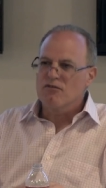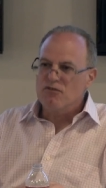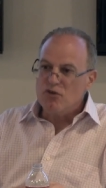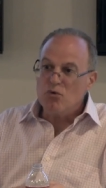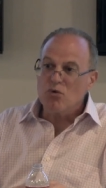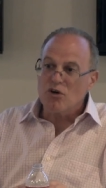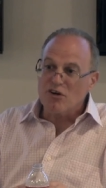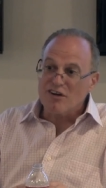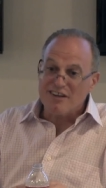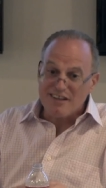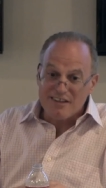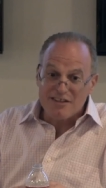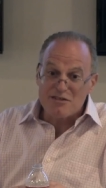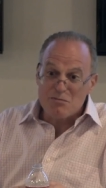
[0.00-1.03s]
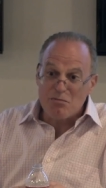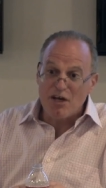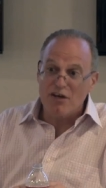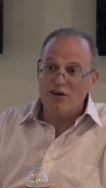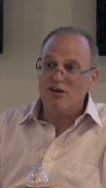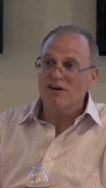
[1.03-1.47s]
Fewer is
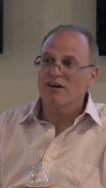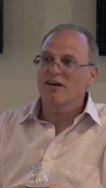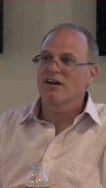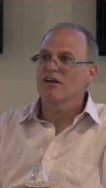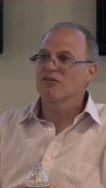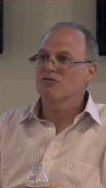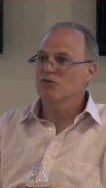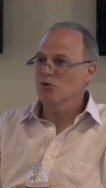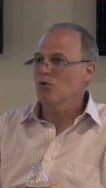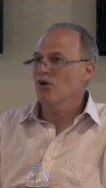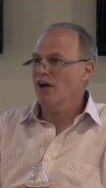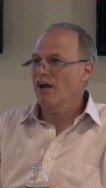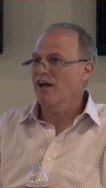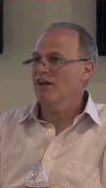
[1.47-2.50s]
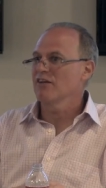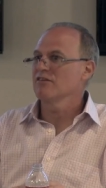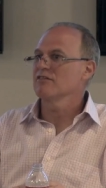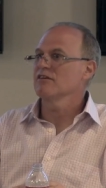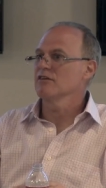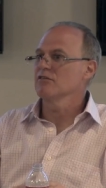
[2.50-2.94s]
better in fewer
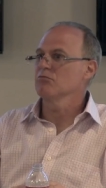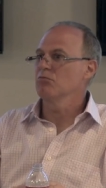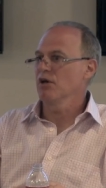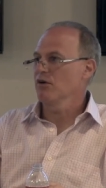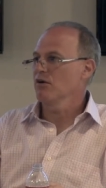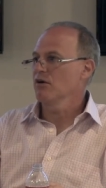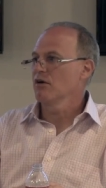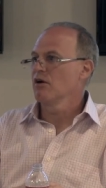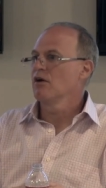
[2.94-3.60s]
hands is better.